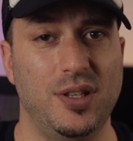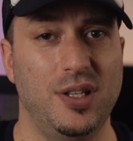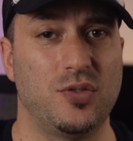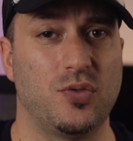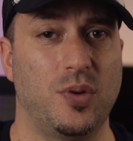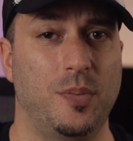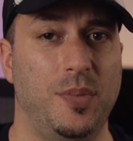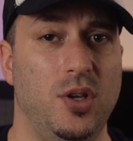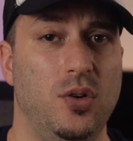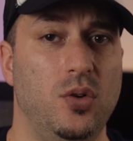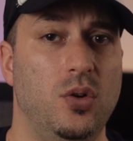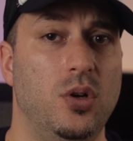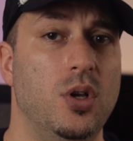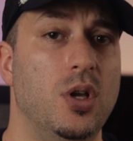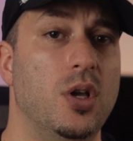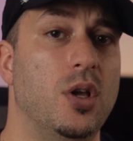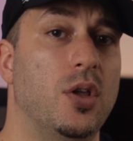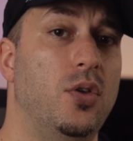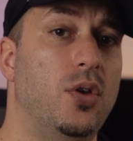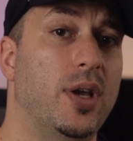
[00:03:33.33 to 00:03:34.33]
this review,
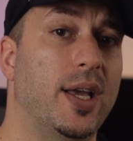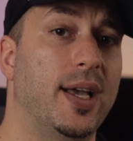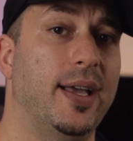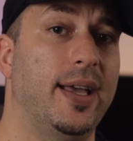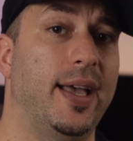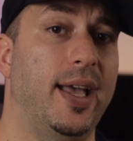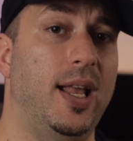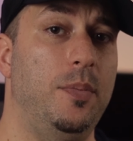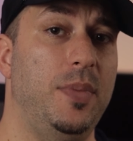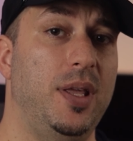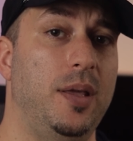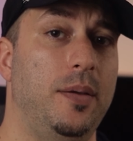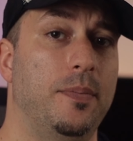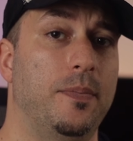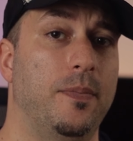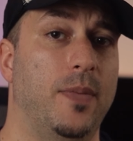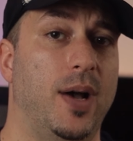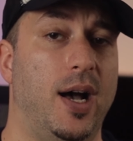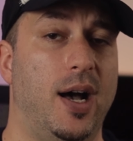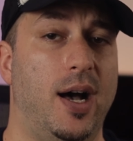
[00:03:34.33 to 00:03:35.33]
you can help me
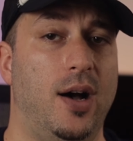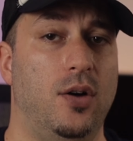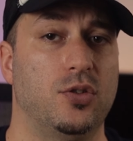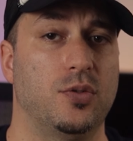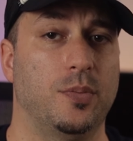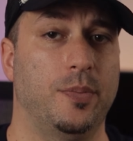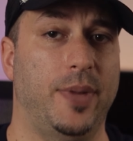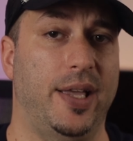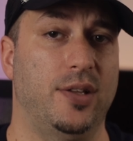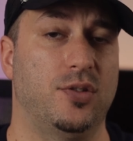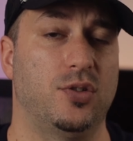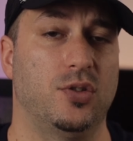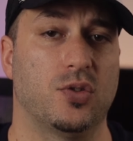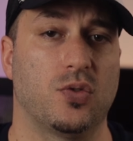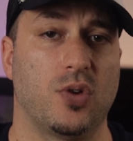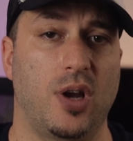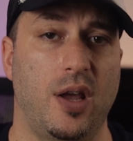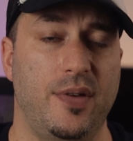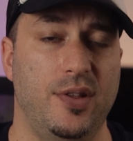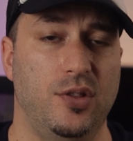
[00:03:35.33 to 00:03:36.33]
out by
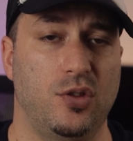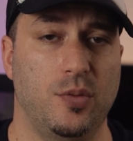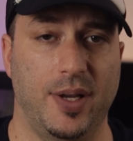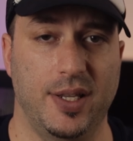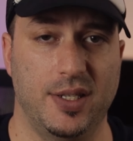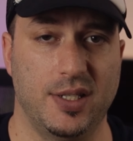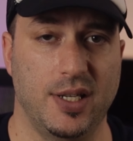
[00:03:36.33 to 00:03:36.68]
subscribing to my